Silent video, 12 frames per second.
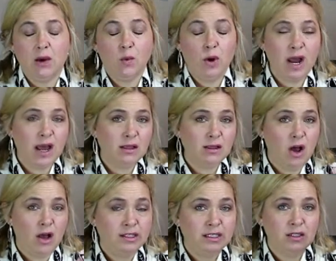When I
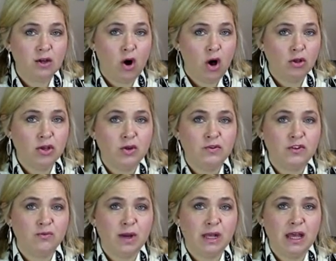lost all use of my